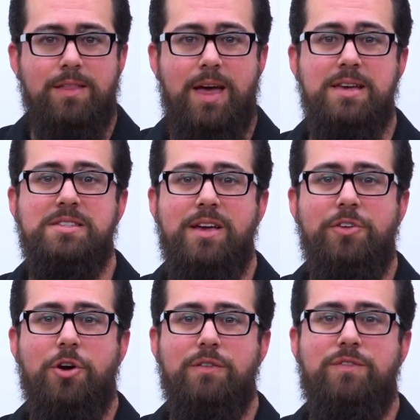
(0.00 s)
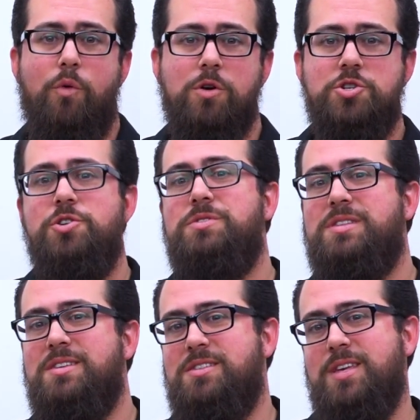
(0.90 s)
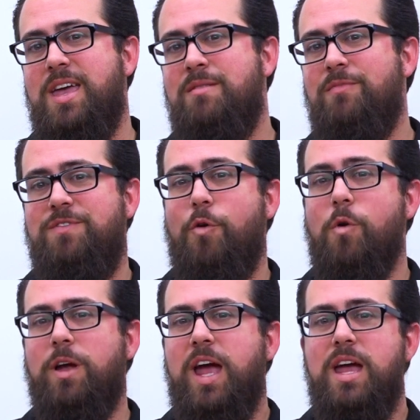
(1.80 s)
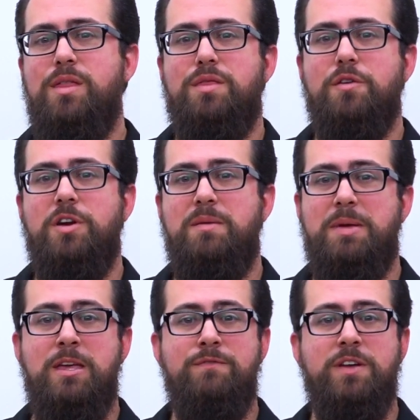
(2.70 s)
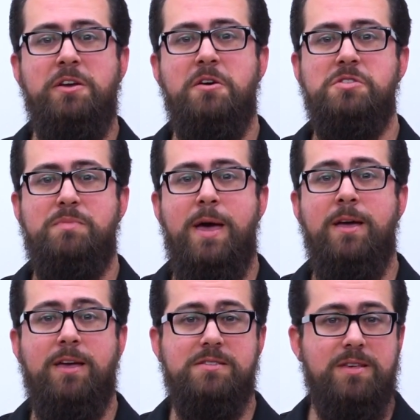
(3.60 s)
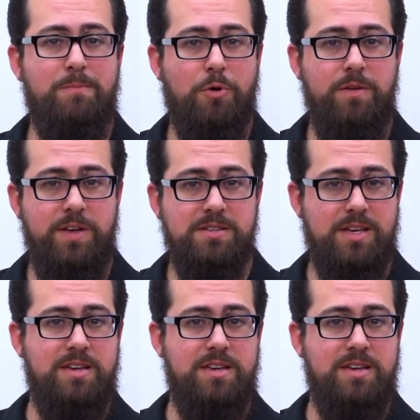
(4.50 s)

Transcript: The A7R4 shoots the same 4K 30p video spec as the previous